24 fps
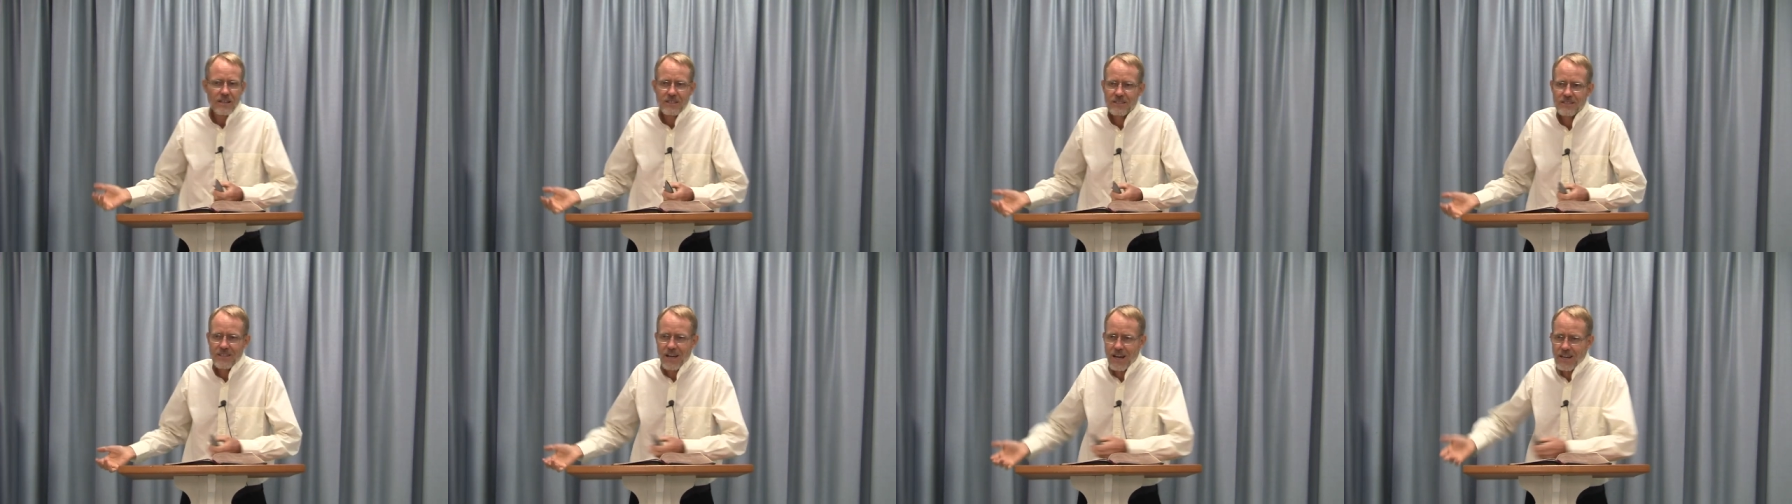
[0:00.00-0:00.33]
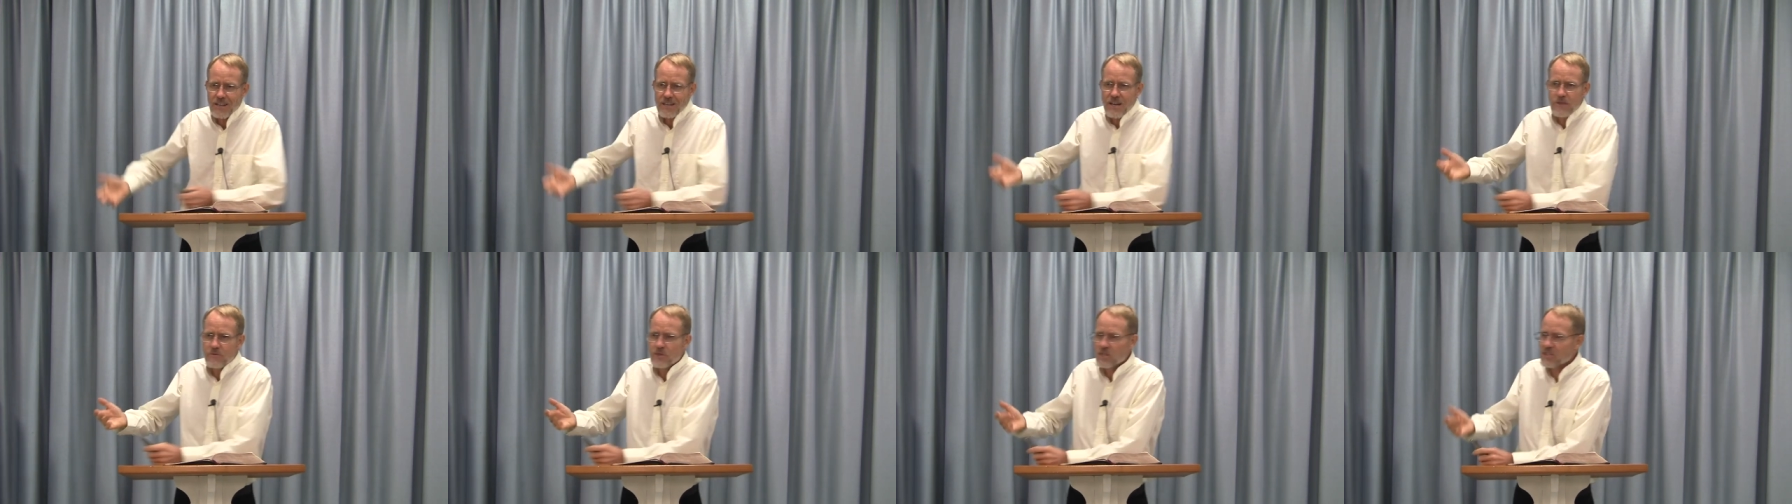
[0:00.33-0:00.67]
God
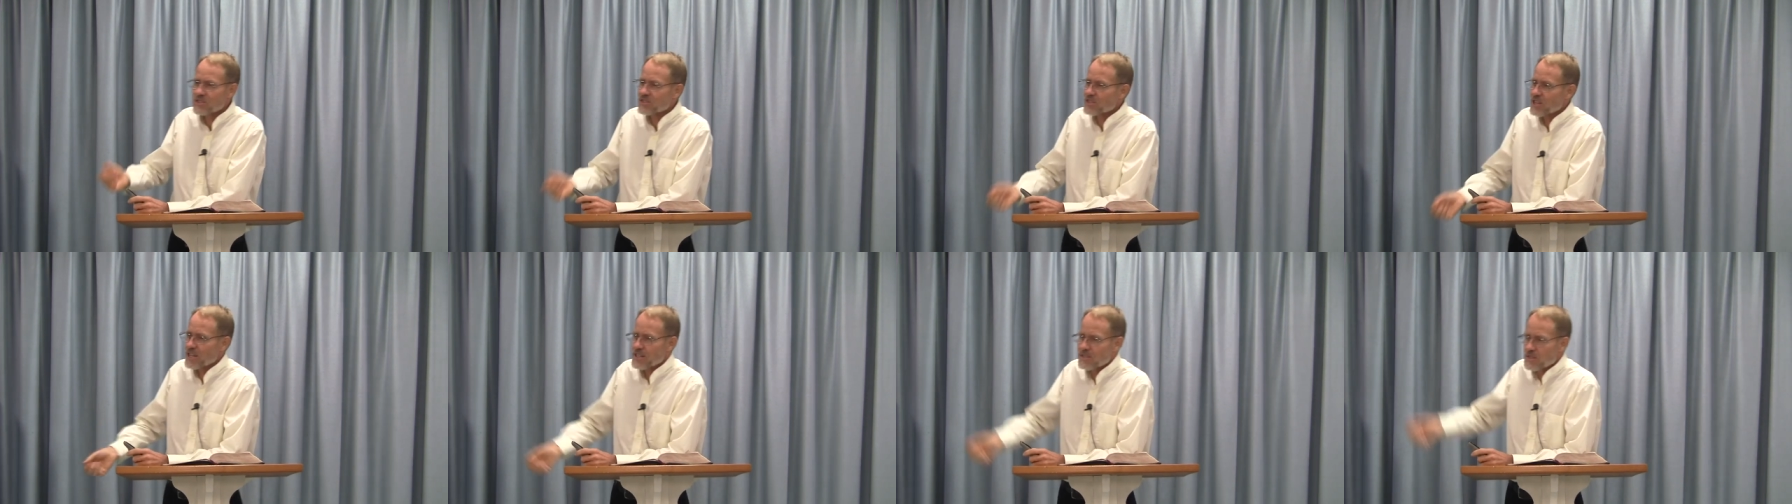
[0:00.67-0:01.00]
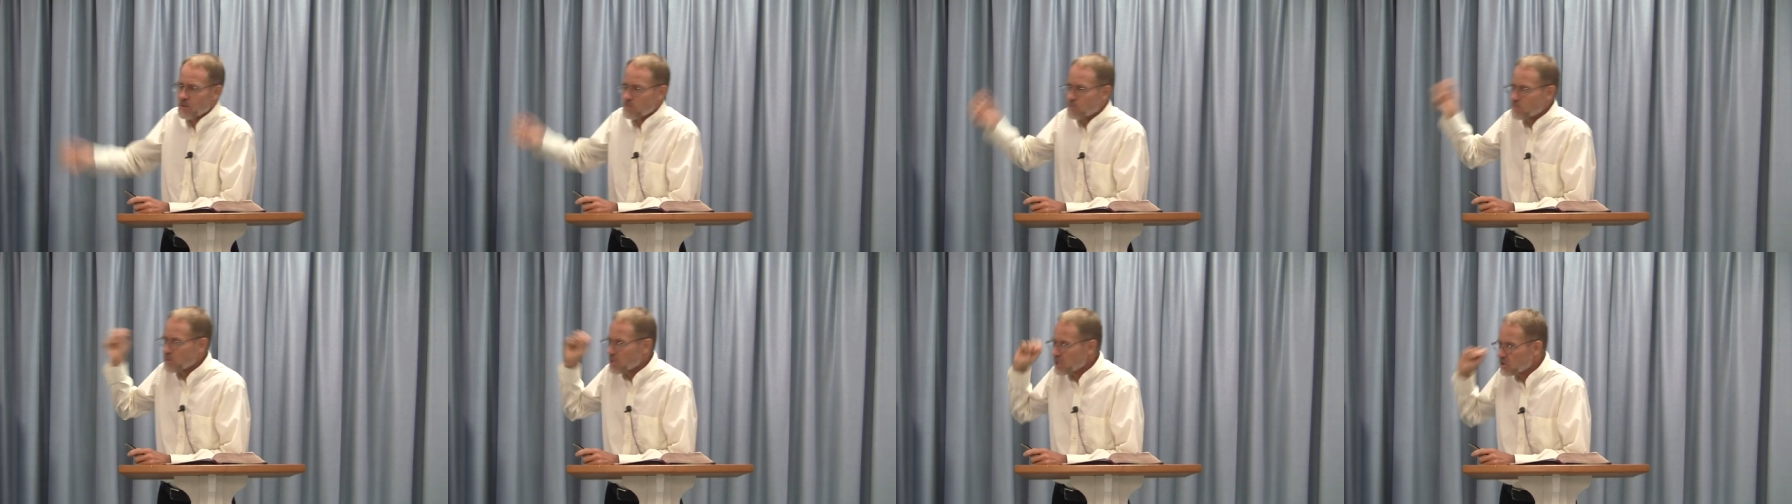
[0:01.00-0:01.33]
never said to
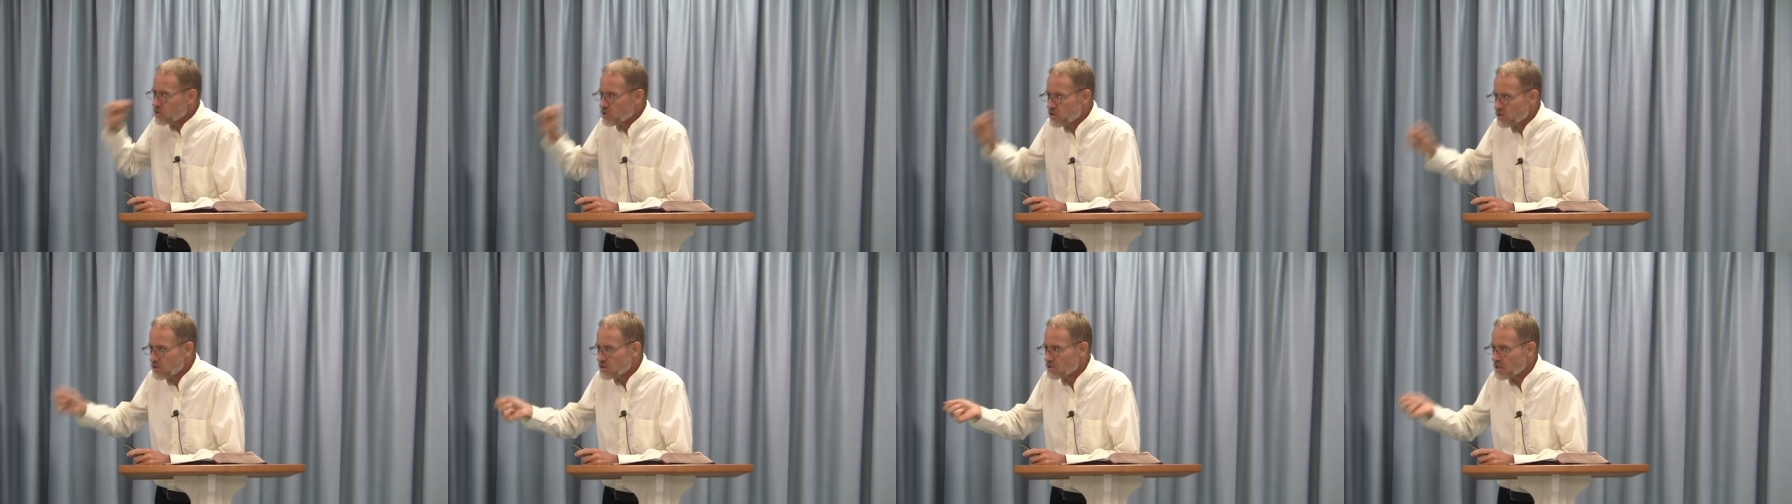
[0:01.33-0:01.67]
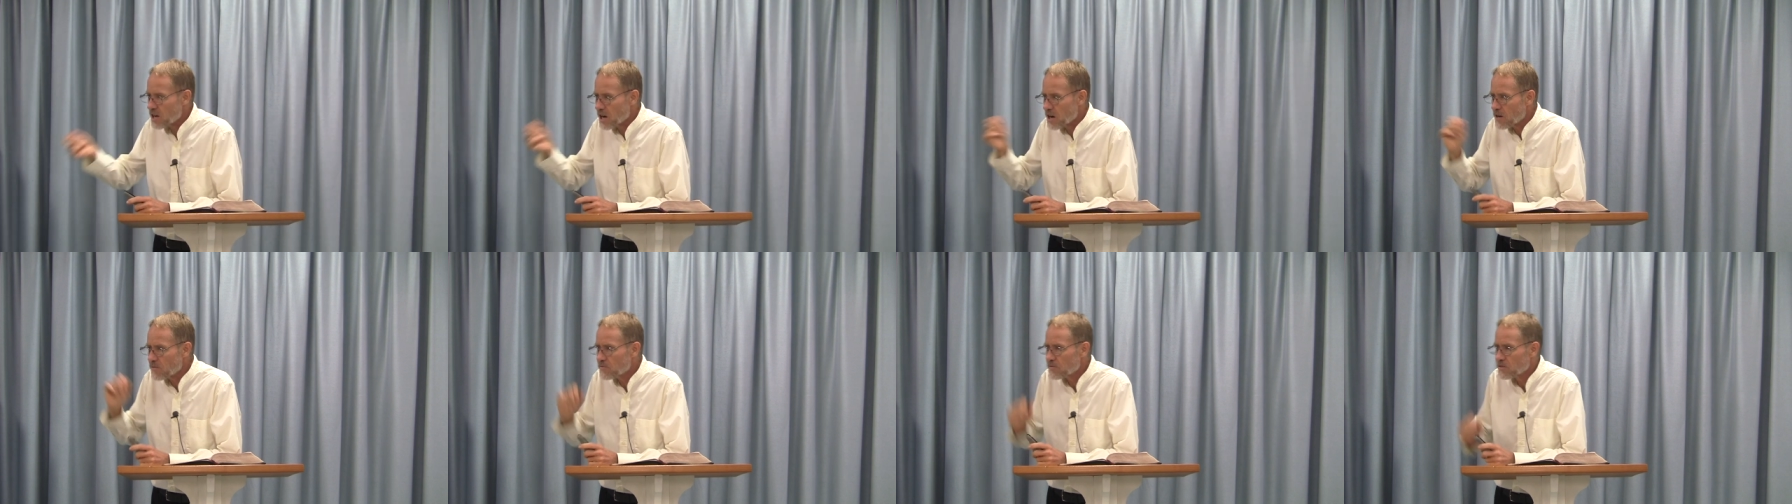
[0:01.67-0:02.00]
beat
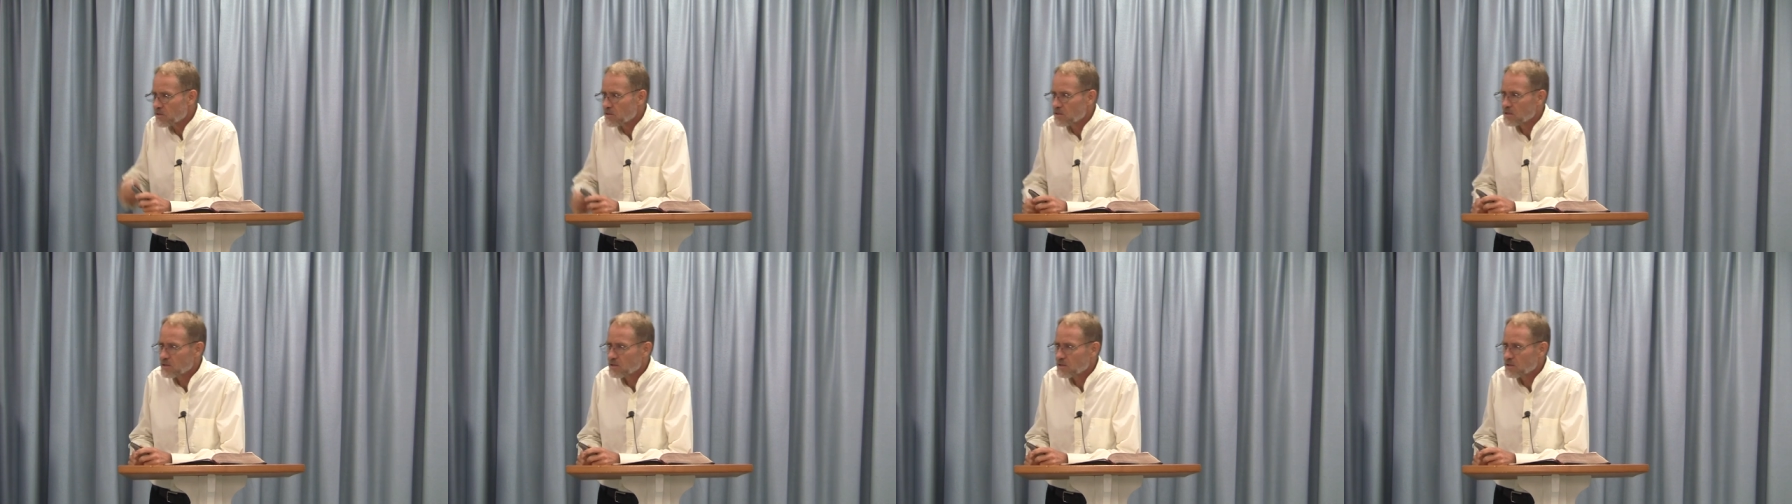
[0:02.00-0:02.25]
yourself.